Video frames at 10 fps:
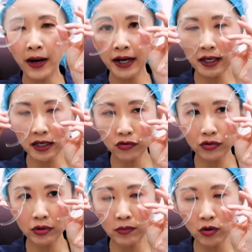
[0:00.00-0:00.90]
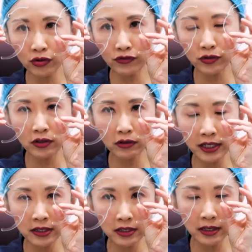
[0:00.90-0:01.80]
bilateral monofocal
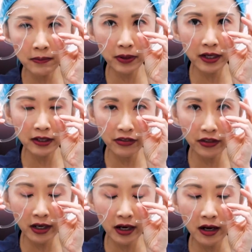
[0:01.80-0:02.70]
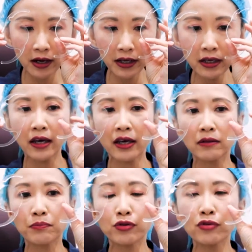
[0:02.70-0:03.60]
lens implant in their eye
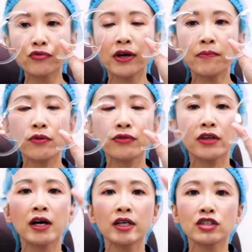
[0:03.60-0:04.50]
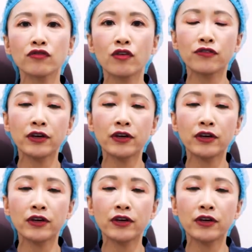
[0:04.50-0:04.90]
and program both eyes for